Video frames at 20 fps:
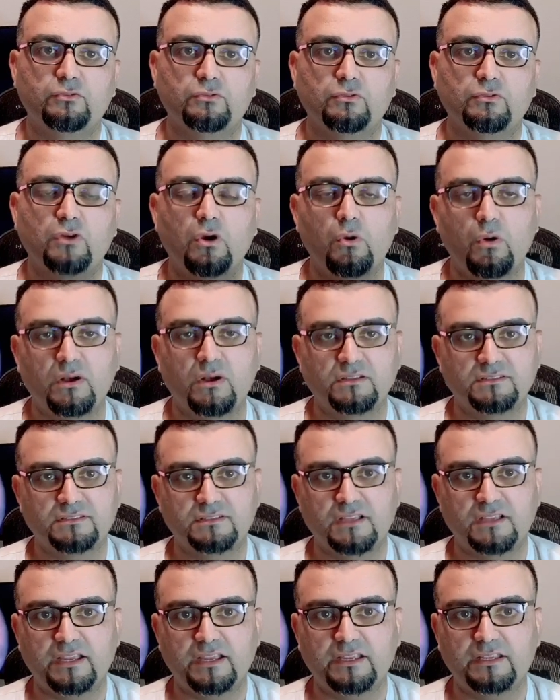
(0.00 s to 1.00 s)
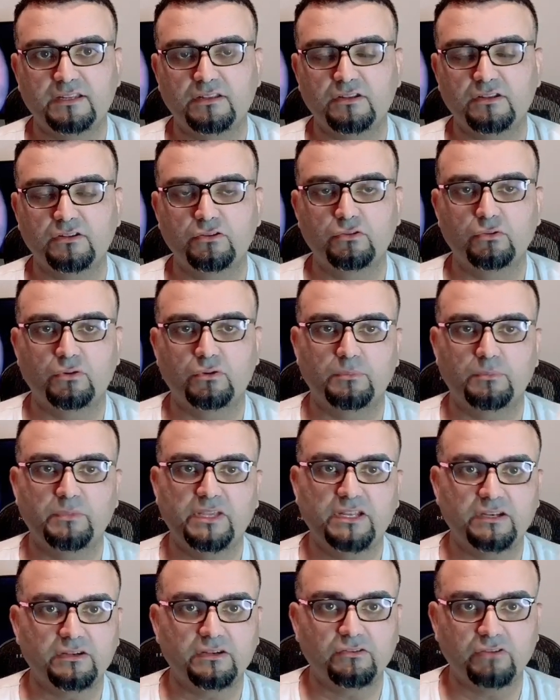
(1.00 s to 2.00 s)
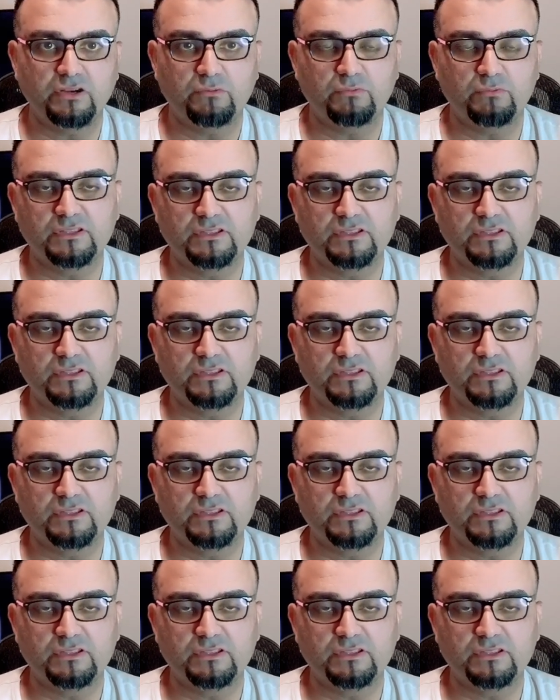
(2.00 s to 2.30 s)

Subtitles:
go on site, do a meet and greet with the